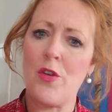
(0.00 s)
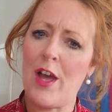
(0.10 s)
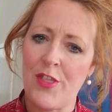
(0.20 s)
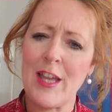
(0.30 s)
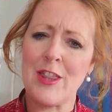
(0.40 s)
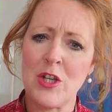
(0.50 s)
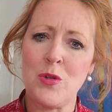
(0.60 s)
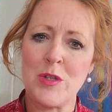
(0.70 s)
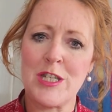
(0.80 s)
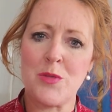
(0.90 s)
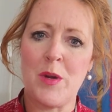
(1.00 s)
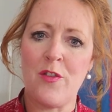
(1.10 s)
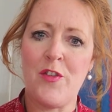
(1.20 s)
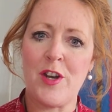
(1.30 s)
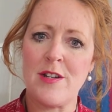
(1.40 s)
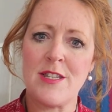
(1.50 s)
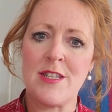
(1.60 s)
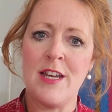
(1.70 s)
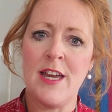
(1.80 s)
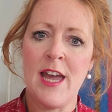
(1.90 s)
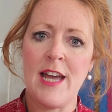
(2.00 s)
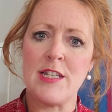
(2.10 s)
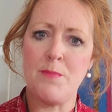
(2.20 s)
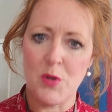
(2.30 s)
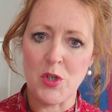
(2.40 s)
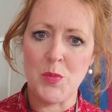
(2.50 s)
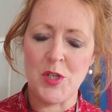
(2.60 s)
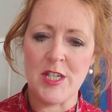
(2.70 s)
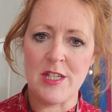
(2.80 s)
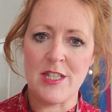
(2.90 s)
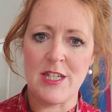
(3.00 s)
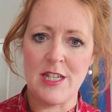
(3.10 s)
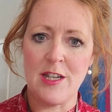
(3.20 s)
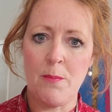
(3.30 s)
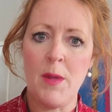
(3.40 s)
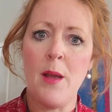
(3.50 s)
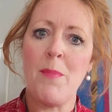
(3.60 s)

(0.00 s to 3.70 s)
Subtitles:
I think the closest one for us is Broadwood Stadium,